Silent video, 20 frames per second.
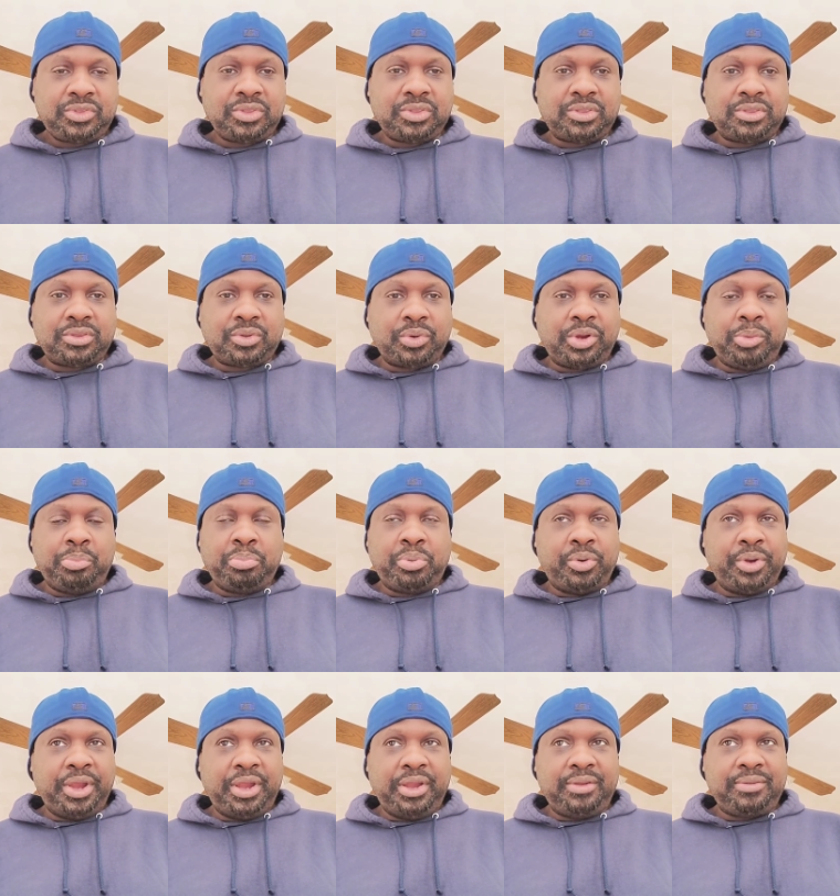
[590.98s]

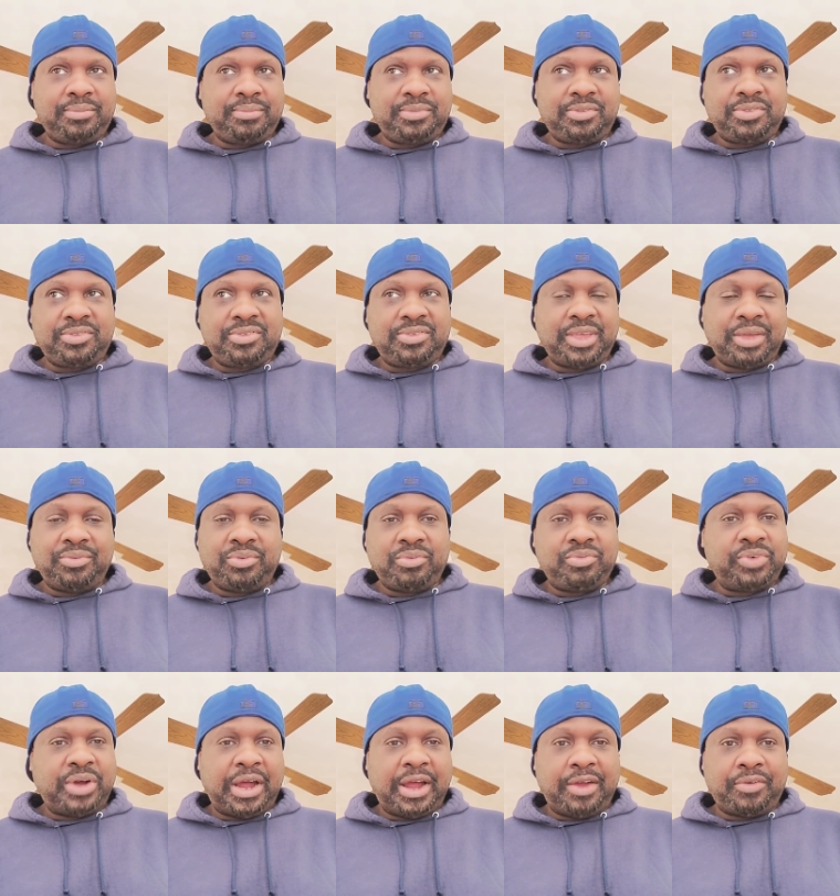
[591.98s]
3.75,
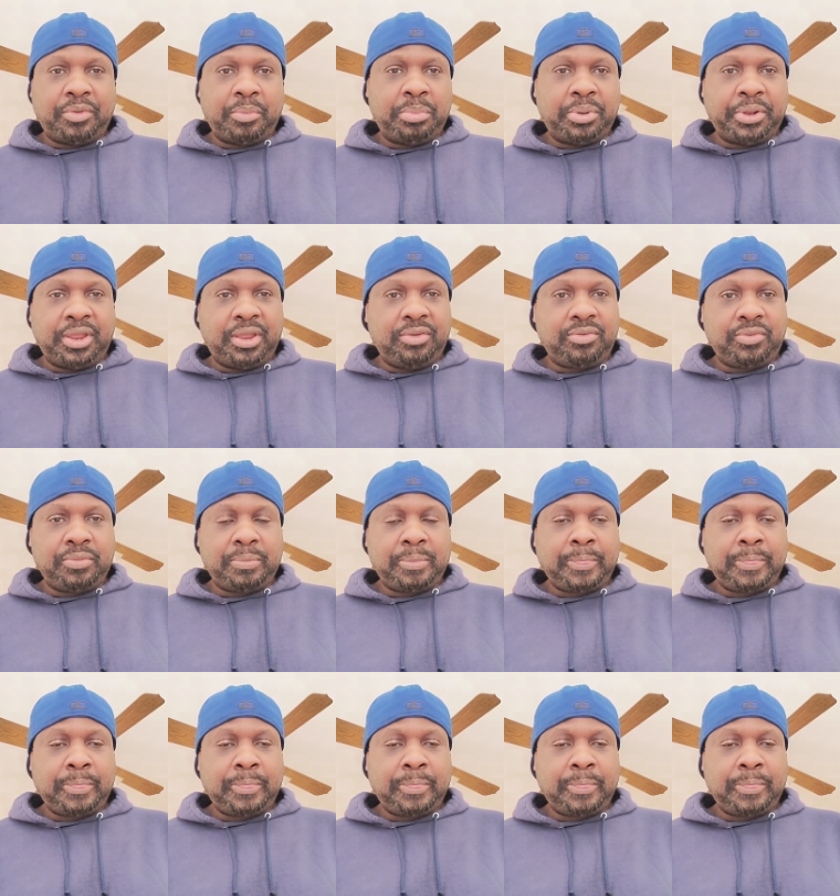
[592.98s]
I believe.